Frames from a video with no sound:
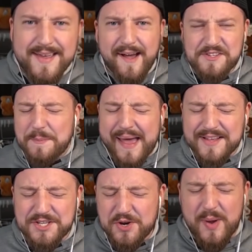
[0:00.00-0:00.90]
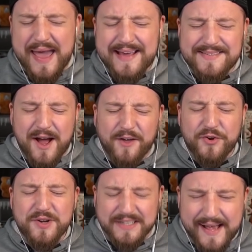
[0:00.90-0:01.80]
guys, welcome back to
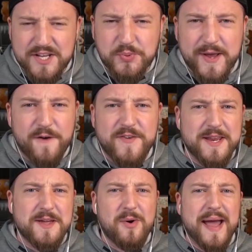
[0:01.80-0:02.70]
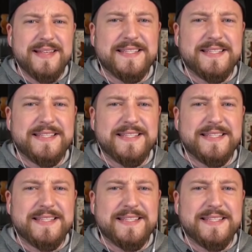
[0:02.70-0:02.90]
another Clash Royale video, and